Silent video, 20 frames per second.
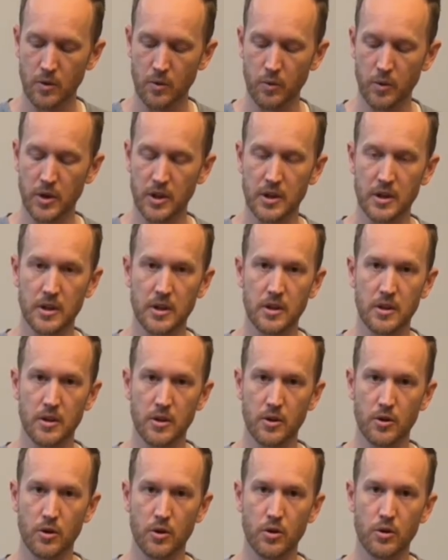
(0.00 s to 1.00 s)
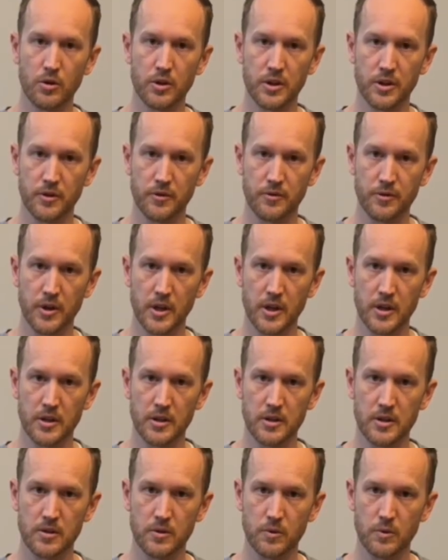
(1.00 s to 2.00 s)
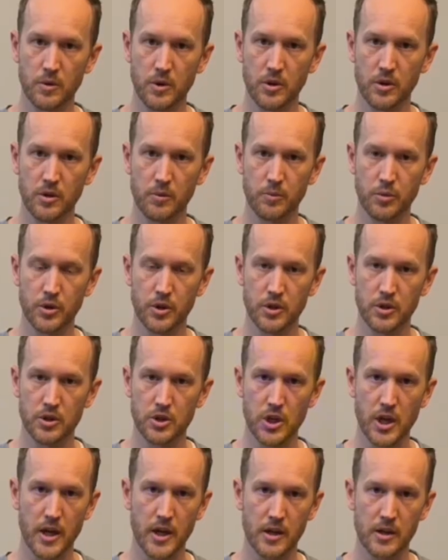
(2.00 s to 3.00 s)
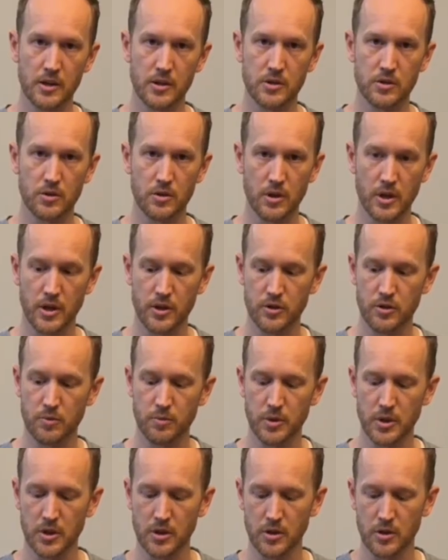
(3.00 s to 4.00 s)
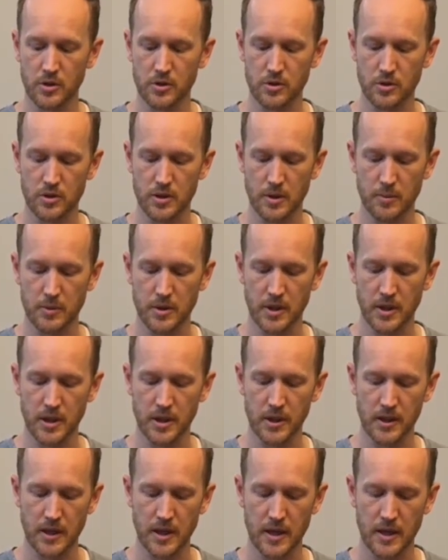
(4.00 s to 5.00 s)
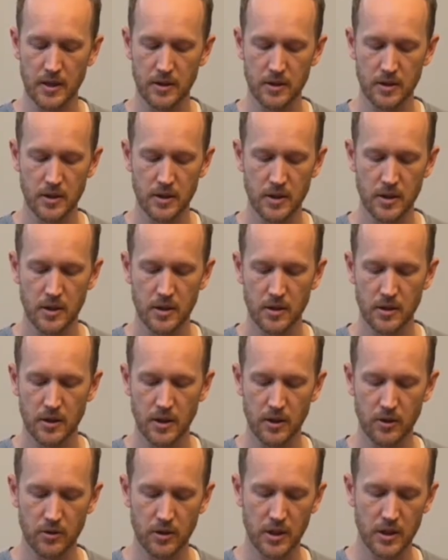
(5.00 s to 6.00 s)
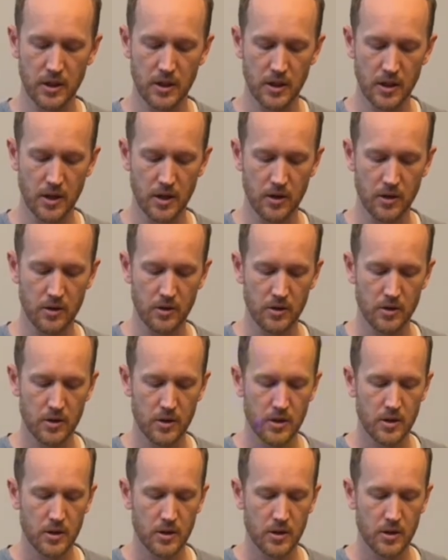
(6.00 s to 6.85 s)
with the hole in the front where you can put checks or larger bills or something like that you need in there.